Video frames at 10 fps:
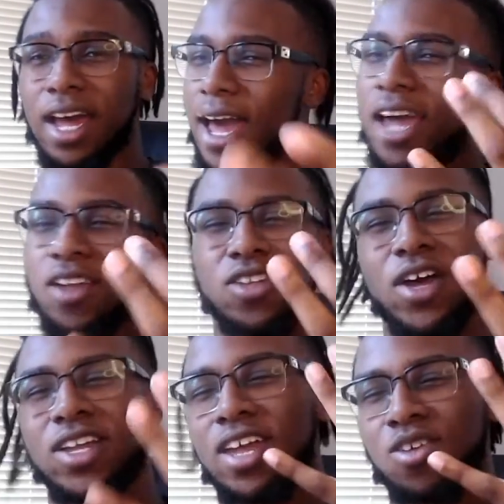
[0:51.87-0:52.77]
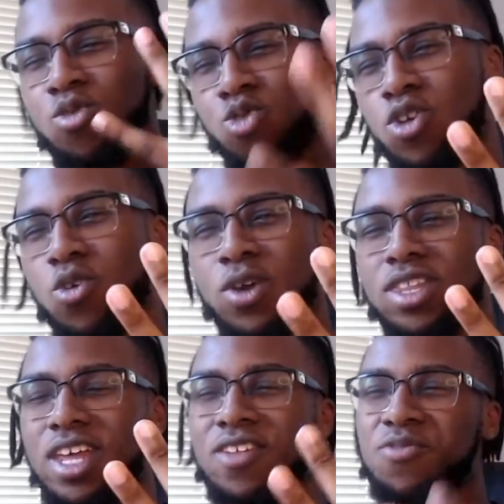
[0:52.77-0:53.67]
I actually know I ask you three quick
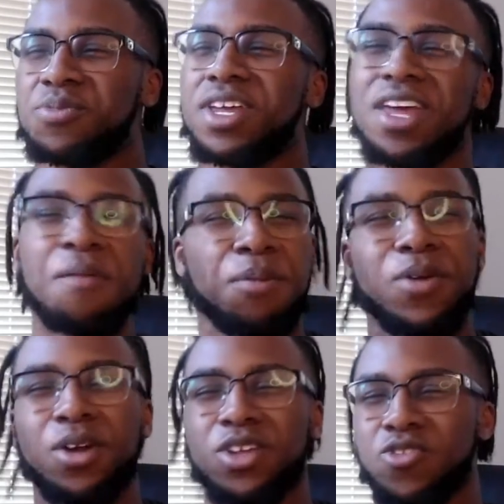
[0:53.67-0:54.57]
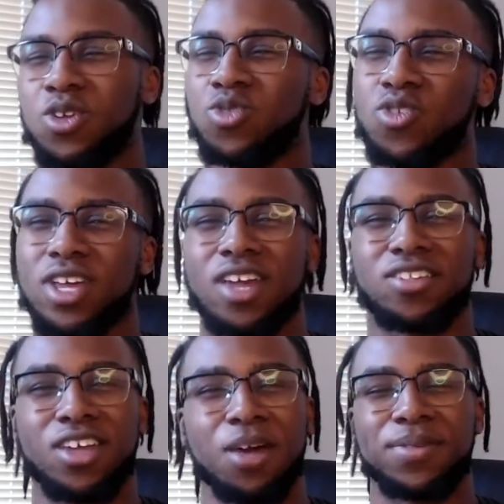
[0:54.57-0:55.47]
things for me, but we on the road to 3K
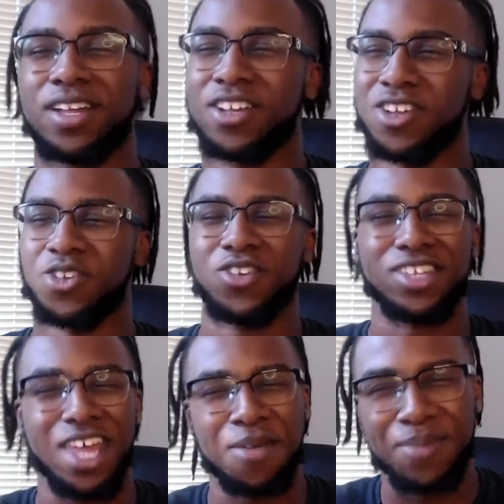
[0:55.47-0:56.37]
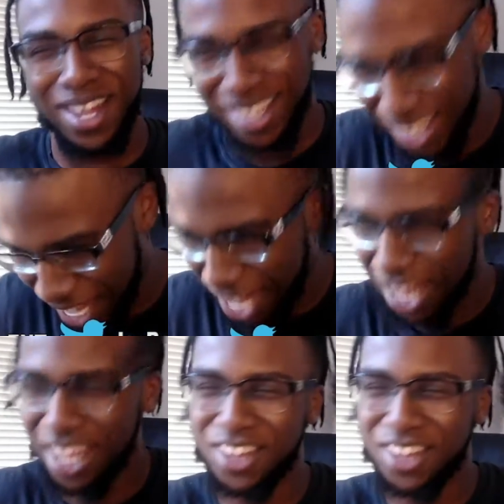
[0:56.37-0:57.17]
subs, getting closer day by day.